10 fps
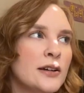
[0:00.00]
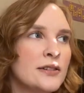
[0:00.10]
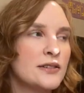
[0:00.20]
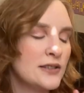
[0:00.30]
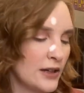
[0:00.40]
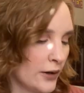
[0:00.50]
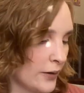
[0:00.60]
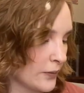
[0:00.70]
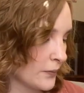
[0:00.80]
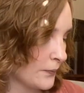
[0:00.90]

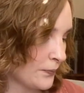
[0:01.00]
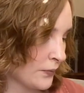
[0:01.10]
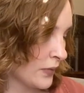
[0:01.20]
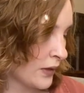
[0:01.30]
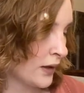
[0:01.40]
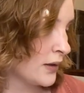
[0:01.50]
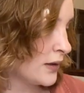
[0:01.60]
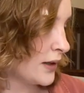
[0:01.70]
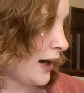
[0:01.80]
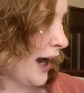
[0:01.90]
So
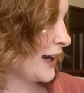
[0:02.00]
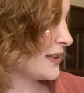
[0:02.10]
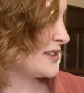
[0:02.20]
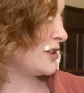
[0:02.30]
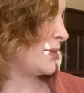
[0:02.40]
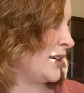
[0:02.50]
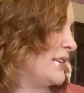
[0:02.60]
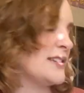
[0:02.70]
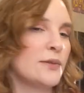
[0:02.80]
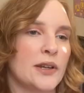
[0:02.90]
I can zoom in on
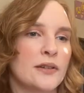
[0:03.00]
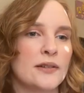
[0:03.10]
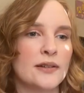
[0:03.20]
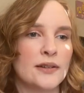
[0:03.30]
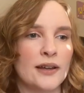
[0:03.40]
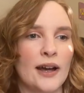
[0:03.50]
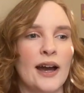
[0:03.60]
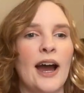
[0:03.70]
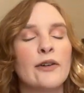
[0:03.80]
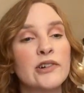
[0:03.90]
this one.
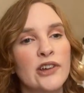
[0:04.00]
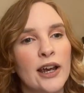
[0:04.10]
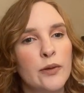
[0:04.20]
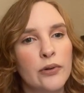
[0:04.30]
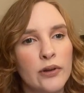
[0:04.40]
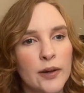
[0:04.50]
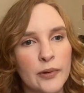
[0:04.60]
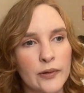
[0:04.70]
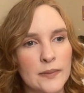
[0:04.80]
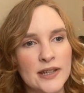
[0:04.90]
I wish I could pull up a
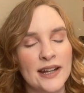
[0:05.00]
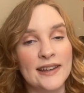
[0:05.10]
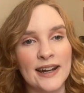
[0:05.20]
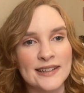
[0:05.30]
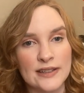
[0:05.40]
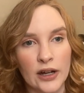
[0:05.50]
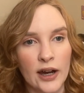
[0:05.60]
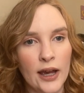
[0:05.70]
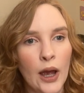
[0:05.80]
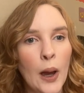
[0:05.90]
website that is
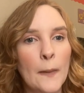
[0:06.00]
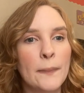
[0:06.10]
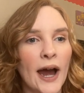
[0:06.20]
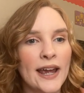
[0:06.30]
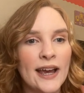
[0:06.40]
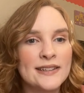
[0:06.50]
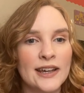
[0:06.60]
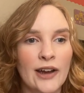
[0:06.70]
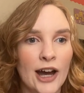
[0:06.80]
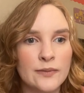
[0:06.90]
not, but I can't tell
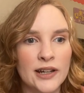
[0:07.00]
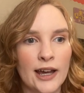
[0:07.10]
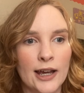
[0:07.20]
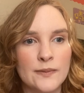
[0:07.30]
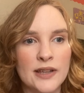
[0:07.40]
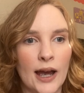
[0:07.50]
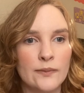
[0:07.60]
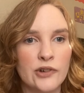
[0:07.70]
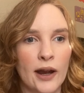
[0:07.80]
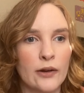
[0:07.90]
you how many times I'm
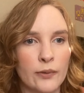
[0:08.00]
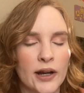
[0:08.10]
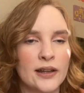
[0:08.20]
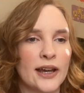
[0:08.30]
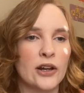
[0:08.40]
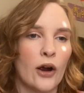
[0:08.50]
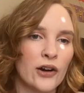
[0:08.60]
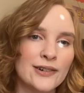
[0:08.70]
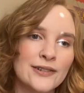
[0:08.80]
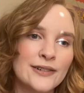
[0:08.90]
trying to read like an
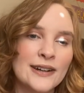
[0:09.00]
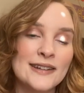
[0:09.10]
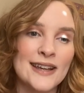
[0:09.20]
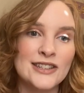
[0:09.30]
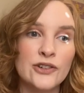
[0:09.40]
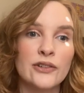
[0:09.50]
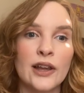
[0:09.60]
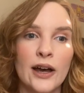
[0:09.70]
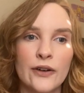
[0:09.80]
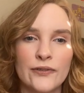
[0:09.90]
article, because I do
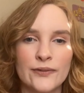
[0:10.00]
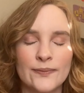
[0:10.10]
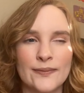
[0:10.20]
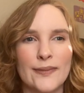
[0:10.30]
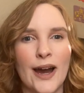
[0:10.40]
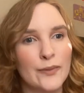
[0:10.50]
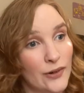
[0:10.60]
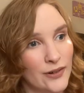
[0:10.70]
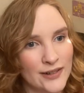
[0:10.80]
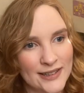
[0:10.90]
love, I'm
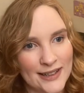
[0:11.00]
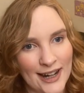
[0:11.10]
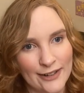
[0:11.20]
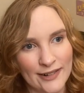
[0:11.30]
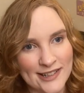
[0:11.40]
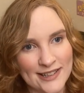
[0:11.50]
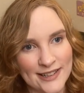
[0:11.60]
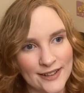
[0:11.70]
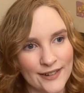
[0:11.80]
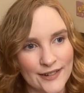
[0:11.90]
old, I watch the
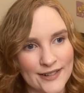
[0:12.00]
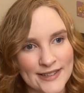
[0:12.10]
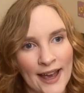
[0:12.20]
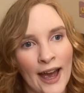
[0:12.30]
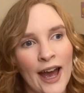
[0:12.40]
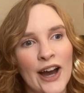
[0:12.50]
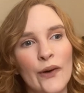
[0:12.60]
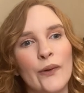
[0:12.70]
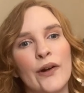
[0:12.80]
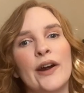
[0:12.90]
news,
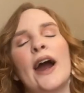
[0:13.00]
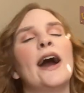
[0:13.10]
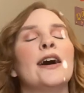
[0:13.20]
or